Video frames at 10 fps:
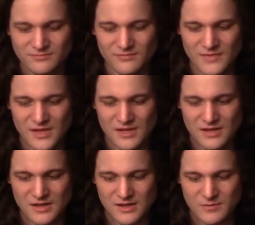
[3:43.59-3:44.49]

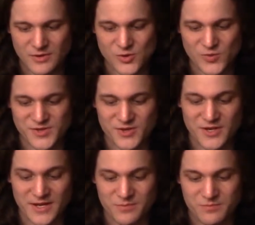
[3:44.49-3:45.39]
But those ones are
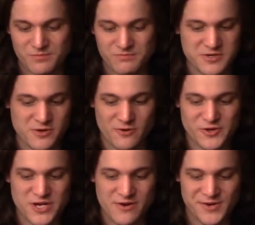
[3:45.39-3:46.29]
like pure
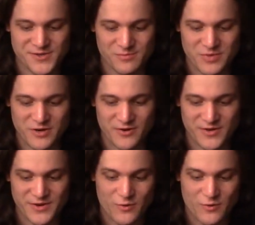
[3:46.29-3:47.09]
cherries in beer.